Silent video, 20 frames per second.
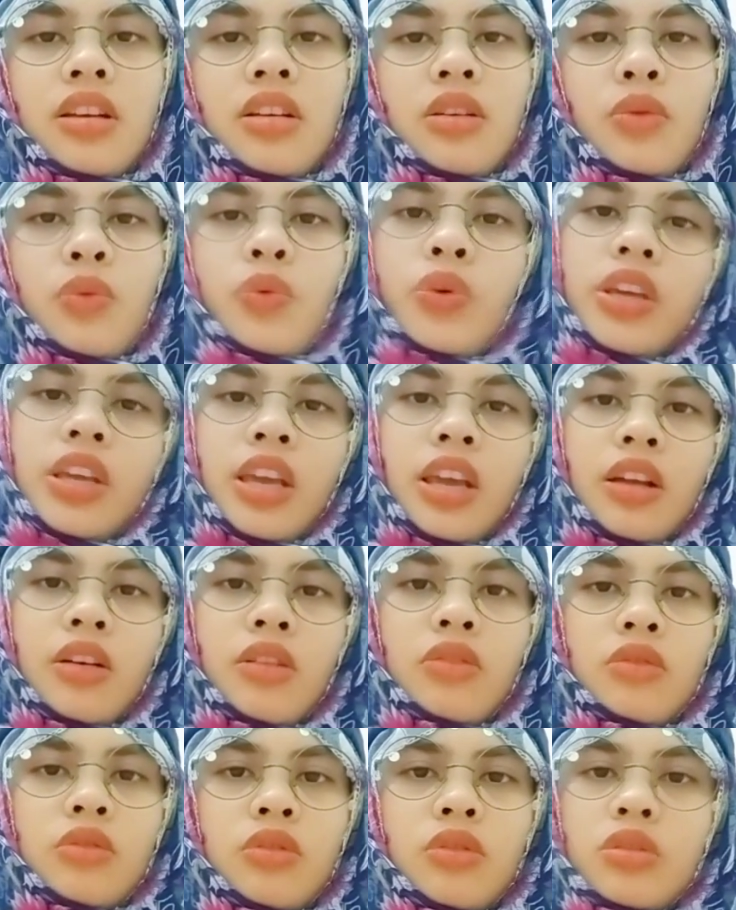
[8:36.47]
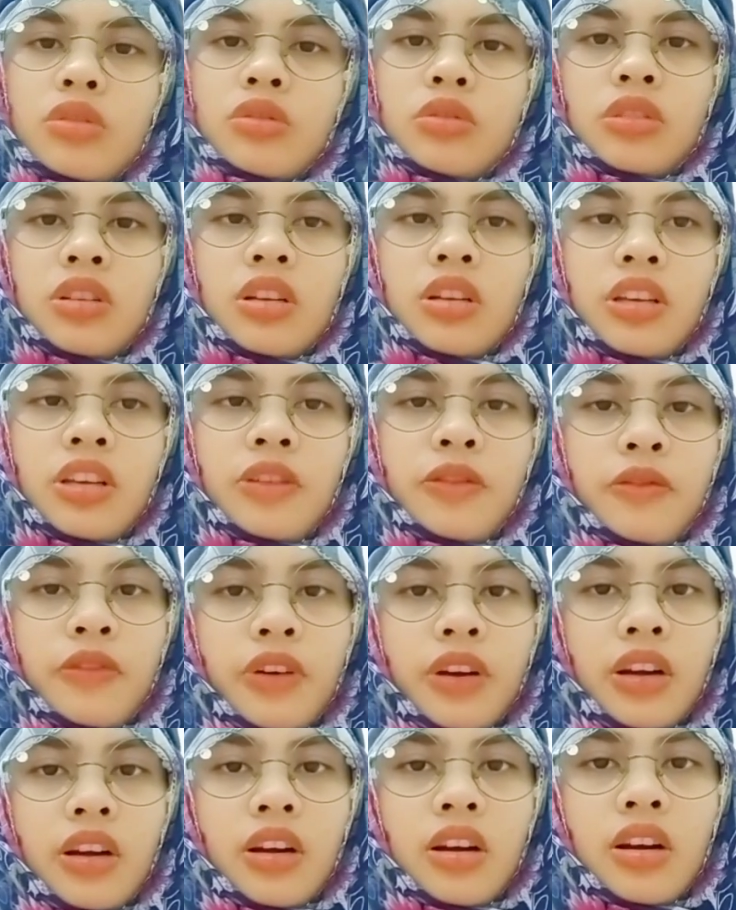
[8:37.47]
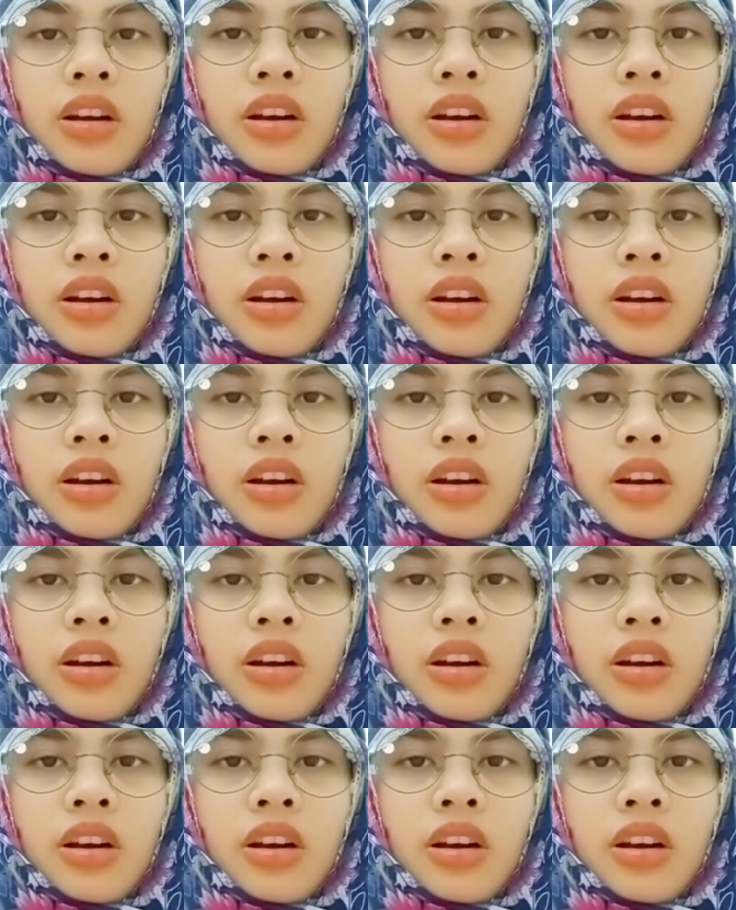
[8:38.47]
We cannot go to the heaven.